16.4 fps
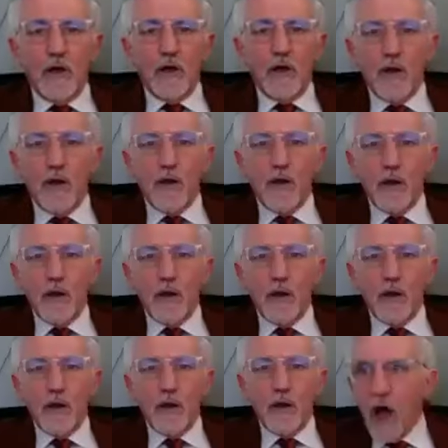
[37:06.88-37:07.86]
I
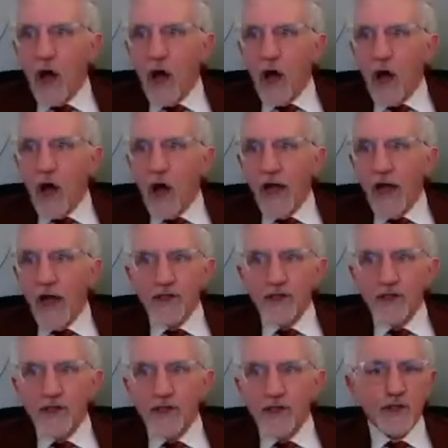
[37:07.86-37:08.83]

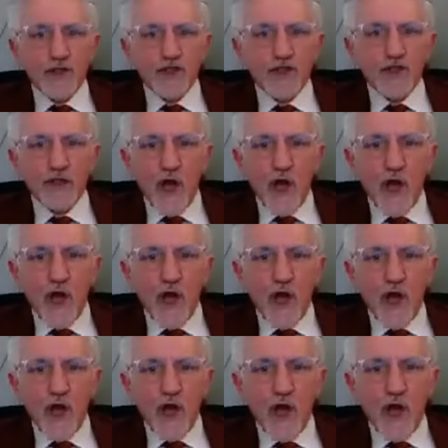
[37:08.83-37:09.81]
do want to
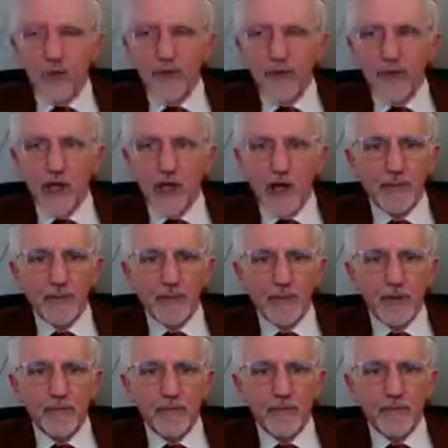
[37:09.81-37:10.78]
stop within a
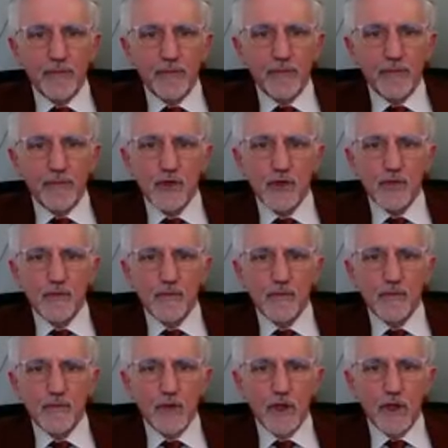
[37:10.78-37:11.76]
couple of minutes,
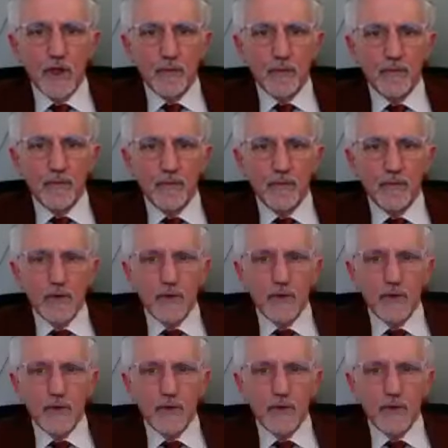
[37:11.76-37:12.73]
so
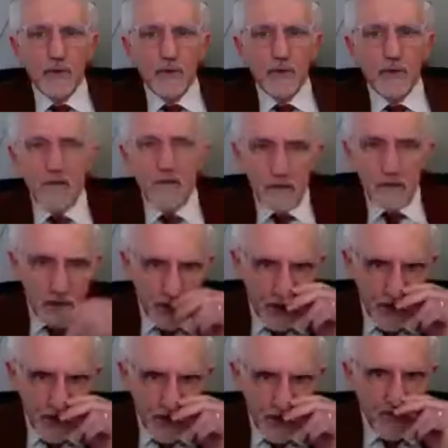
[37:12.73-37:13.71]
let me
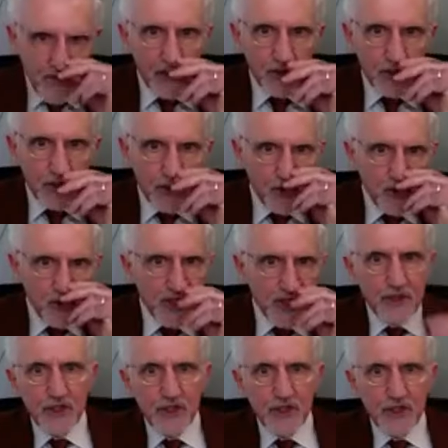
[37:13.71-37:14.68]
just make 2
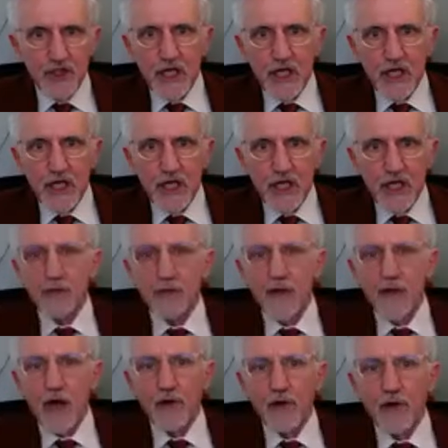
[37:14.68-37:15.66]
suggestions
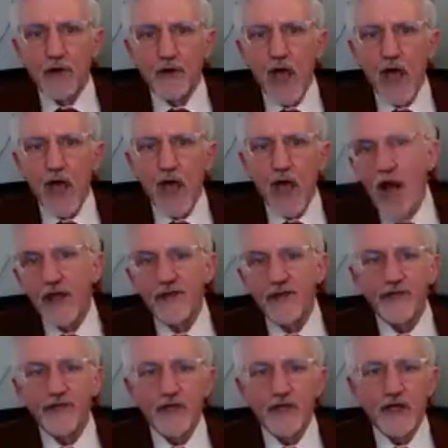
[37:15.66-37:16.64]
about how
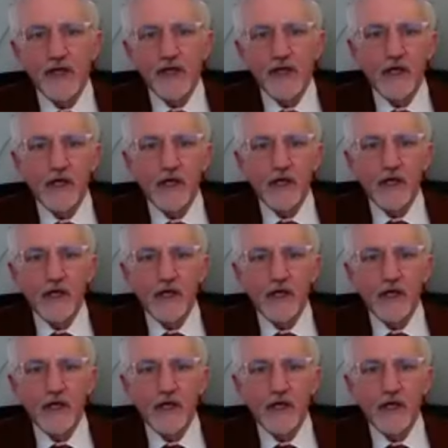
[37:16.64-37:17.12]
I think